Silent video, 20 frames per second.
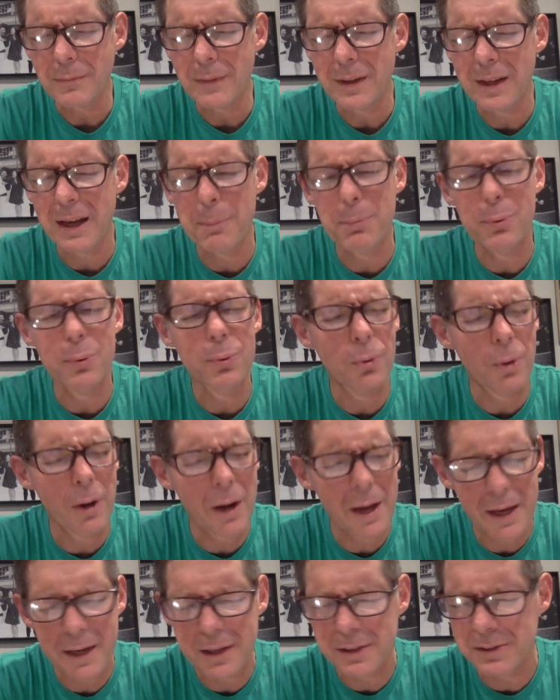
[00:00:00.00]
I
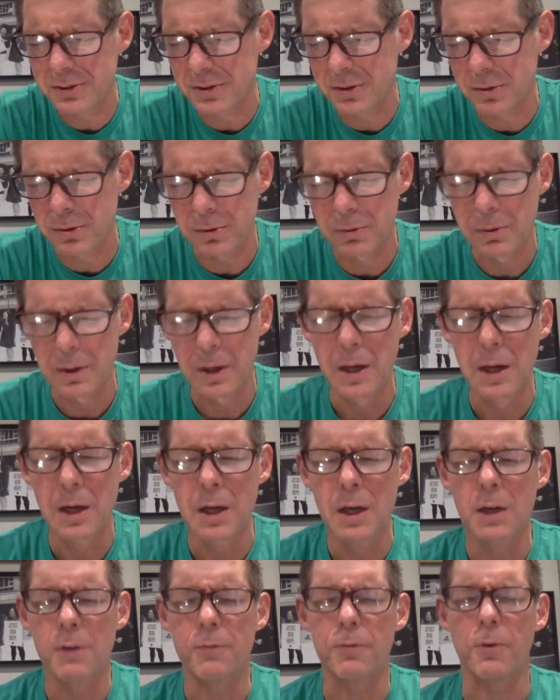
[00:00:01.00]
praise you
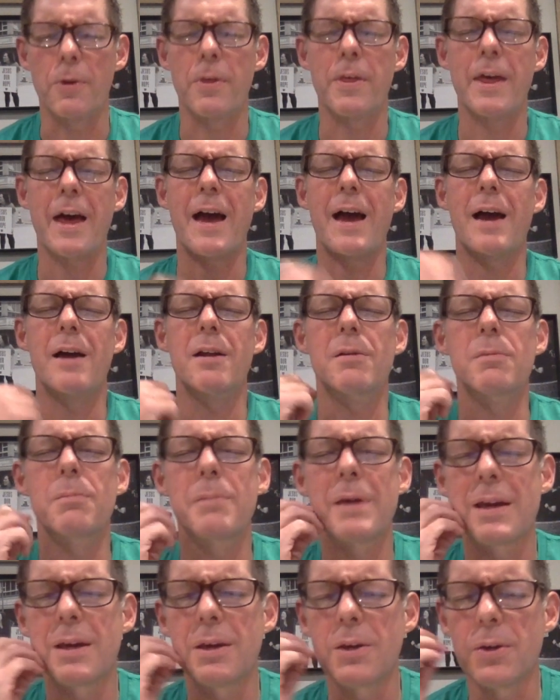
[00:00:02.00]
for that.
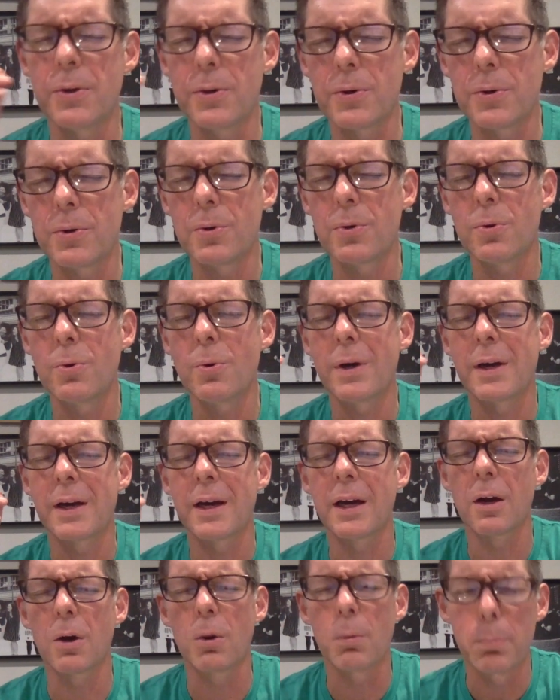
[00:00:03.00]
May you
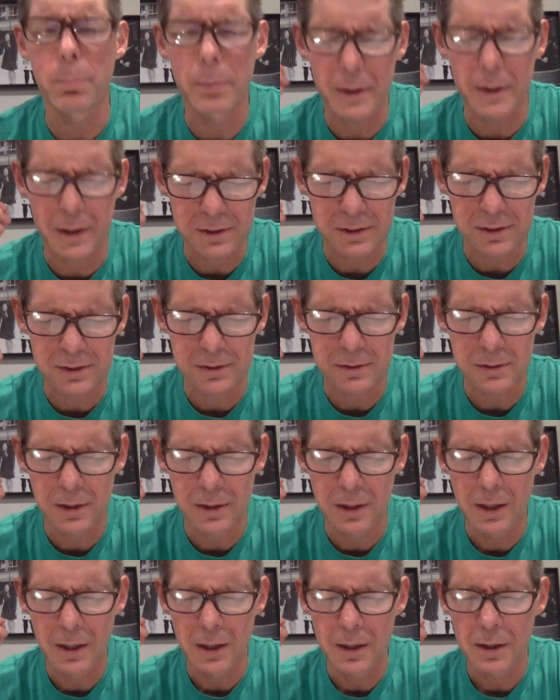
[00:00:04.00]
help us
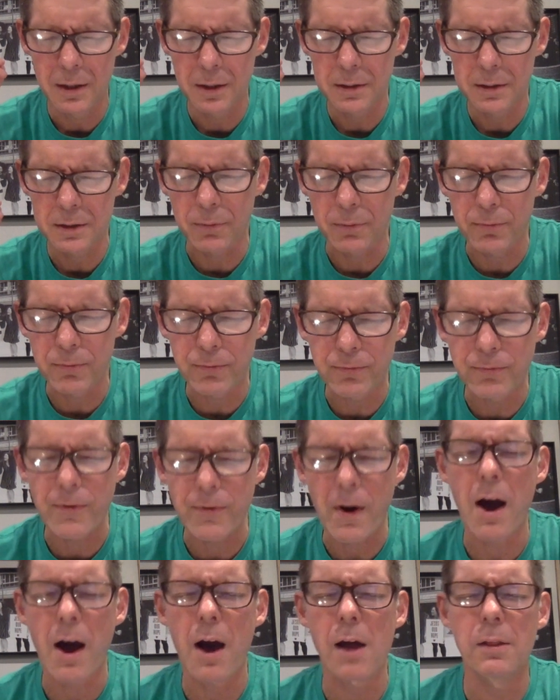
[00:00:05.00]
to
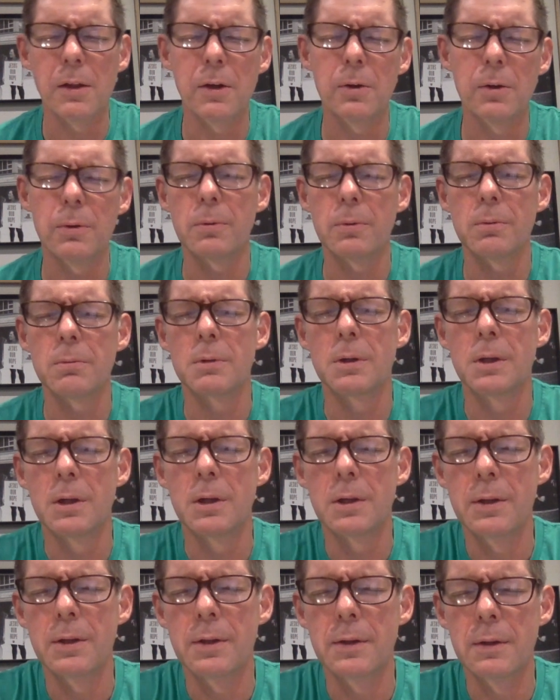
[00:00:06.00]
follow
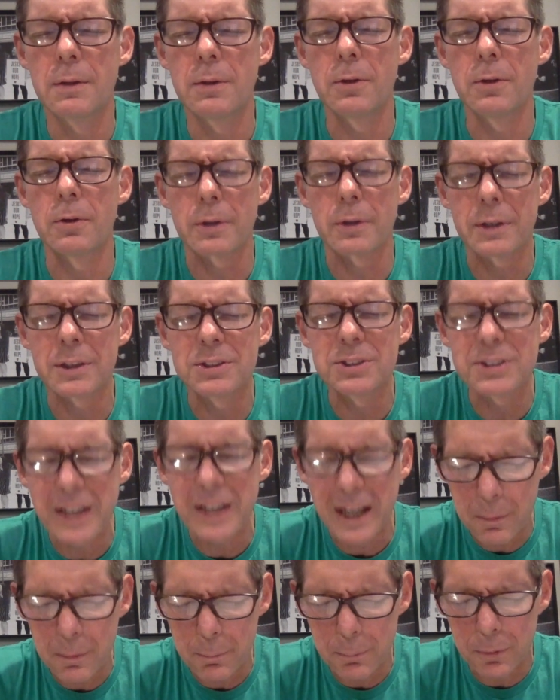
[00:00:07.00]
your
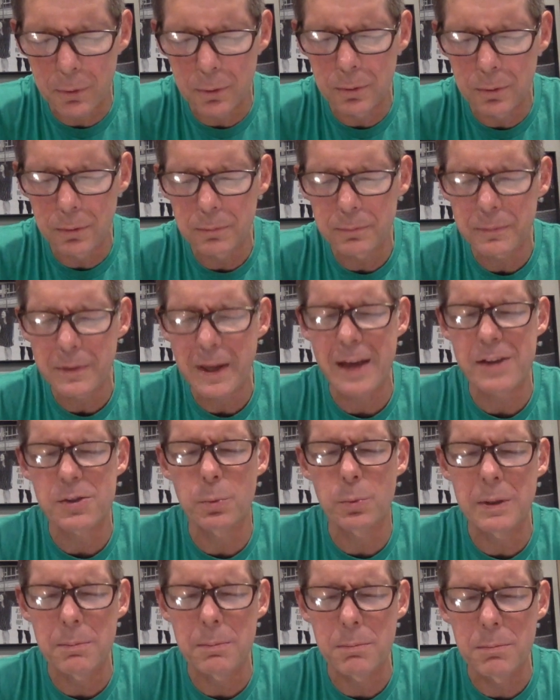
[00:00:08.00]
example as
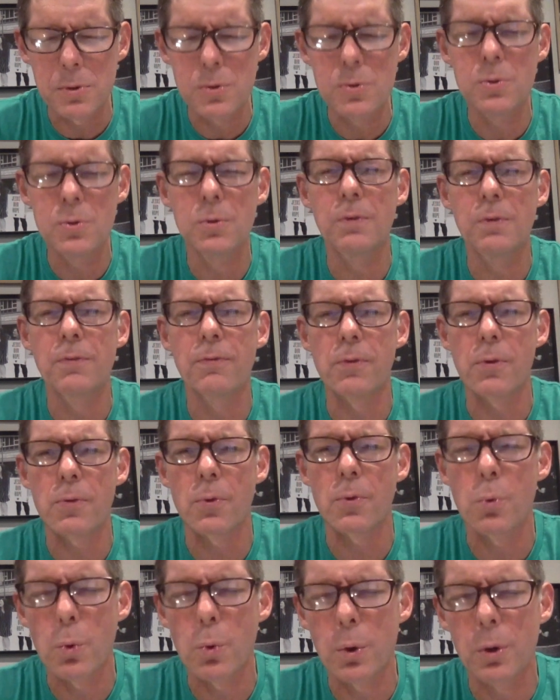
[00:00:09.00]
we move through
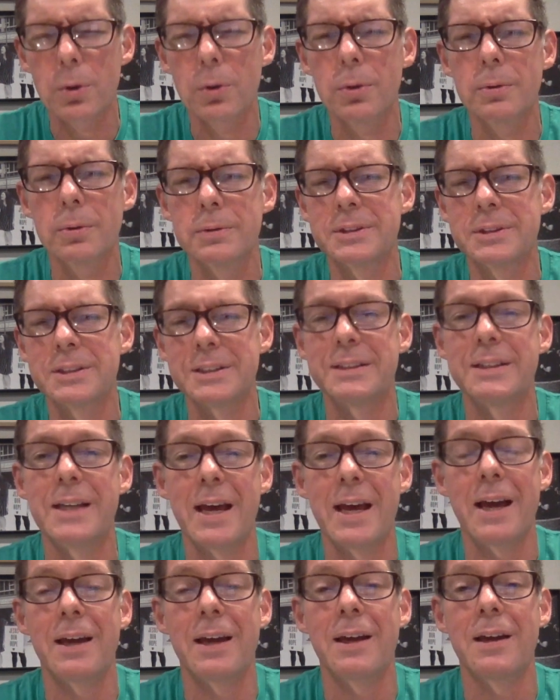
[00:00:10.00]
the world
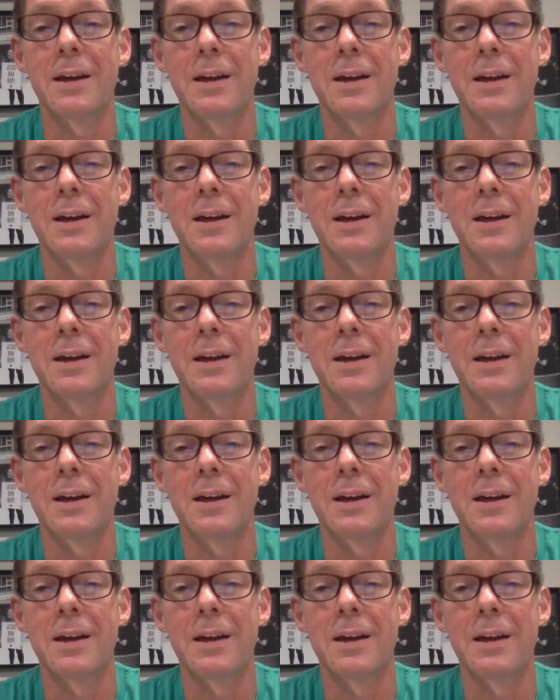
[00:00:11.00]
today.